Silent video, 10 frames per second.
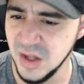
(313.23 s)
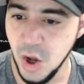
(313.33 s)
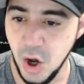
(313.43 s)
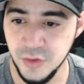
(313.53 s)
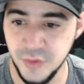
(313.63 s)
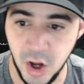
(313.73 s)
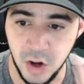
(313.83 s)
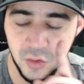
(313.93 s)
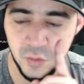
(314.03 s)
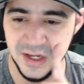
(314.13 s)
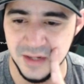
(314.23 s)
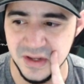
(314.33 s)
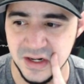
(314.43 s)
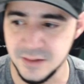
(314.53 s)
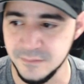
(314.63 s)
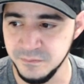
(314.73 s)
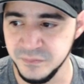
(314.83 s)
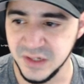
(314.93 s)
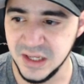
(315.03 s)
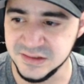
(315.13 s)
Although, wait a minute,
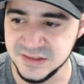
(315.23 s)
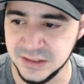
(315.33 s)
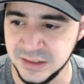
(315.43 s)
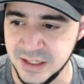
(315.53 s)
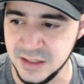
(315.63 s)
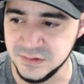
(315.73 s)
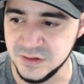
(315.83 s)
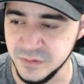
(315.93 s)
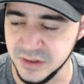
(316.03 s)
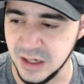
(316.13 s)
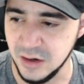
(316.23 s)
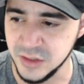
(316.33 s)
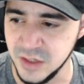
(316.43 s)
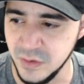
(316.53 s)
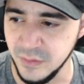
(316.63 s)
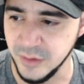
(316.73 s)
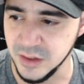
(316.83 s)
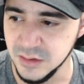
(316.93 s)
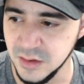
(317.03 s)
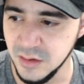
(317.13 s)
it's clear to me now. Okay,
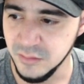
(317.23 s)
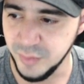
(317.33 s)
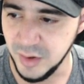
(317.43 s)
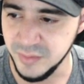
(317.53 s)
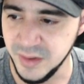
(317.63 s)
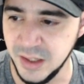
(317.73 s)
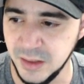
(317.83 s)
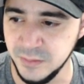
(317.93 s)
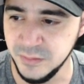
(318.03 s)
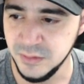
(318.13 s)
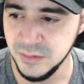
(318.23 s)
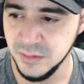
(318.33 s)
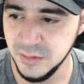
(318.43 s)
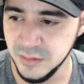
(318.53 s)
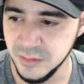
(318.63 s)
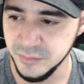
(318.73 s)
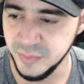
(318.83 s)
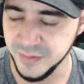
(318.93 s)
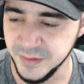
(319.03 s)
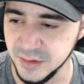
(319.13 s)
wait. Bomber helm.
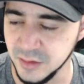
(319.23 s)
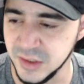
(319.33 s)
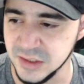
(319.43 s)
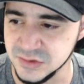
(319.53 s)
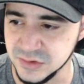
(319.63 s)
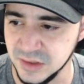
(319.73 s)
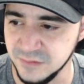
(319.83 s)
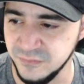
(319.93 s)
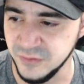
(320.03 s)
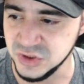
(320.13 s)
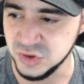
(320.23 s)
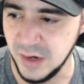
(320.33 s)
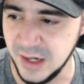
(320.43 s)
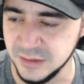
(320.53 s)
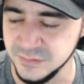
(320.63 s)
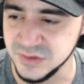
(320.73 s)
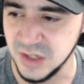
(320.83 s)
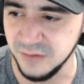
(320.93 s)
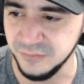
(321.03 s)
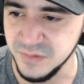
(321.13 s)
Okay, so the first two items
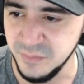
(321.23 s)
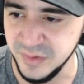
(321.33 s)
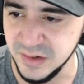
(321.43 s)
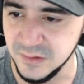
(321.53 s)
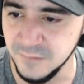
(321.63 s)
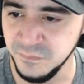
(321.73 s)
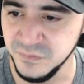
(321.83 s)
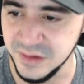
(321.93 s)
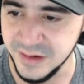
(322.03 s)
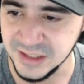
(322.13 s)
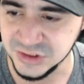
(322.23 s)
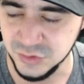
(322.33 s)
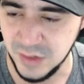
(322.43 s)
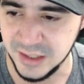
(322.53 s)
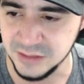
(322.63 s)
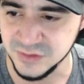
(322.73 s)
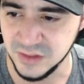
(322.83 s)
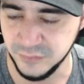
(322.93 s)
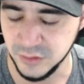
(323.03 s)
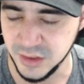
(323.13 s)
are from the B. The next two items
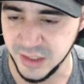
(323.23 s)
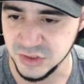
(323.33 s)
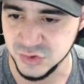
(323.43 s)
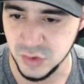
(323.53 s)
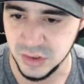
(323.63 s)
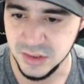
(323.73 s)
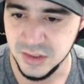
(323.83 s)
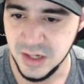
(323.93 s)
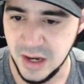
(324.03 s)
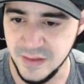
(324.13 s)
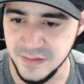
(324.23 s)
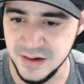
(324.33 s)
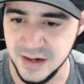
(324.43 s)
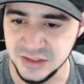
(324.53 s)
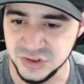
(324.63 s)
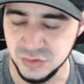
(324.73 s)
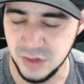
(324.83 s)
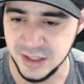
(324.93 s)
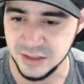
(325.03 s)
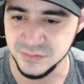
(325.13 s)
are for Gargantua, and then the next two
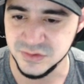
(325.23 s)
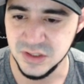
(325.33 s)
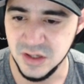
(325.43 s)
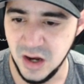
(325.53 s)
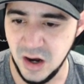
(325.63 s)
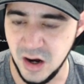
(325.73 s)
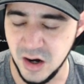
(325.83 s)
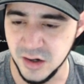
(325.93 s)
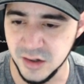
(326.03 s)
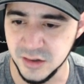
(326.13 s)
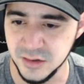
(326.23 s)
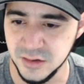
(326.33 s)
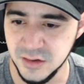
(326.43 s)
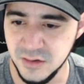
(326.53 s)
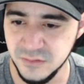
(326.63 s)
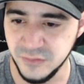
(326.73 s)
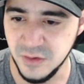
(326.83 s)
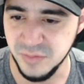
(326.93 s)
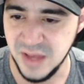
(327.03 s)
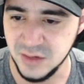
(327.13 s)
items are
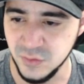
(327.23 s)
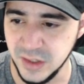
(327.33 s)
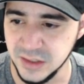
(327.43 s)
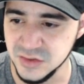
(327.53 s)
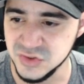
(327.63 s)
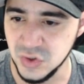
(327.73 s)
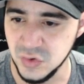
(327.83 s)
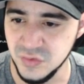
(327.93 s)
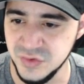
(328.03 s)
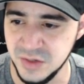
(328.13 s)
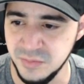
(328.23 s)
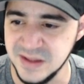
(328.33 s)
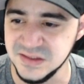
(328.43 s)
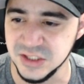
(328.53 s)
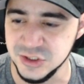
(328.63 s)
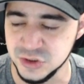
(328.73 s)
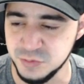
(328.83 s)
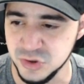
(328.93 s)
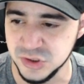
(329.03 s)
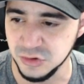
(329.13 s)
from Blackwing. So they're basically just
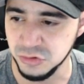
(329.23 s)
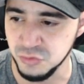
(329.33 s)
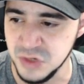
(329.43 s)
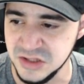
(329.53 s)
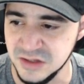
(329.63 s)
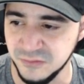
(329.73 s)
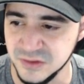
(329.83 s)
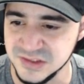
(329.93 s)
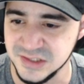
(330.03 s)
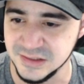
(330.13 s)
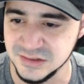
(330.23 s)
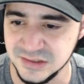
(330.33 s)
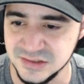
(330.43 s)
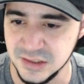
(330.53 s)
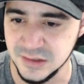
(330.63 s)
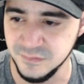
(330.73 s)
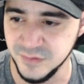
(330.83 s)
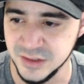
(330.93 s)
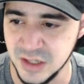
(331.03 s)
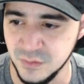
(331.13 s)
pushing 3 different sets. That's it.
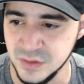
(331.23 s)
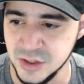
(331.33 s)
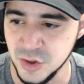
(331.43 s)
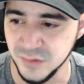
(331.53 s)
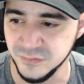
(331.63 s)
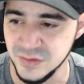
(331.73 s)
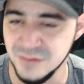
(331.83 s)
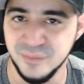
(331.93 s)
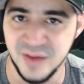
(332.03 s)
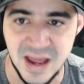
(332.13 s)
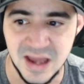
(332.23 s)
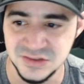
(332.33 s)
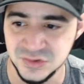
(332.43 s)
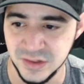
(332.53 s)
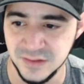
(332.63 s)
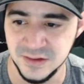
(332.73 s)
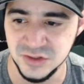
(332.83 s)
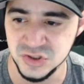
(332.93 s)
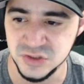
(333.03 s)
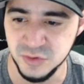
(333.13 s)
They're not really going for the best or anything.
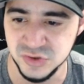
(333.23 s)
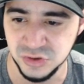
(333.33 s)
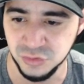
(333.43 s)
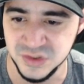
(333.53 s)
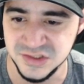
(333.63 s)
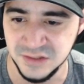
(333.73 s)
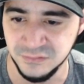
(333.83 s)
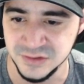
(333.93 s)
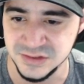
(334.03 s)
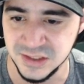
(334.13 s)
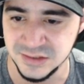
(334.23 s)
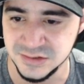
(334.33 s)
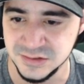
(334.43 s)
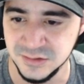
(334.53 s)
They're just pushing 3 different sets.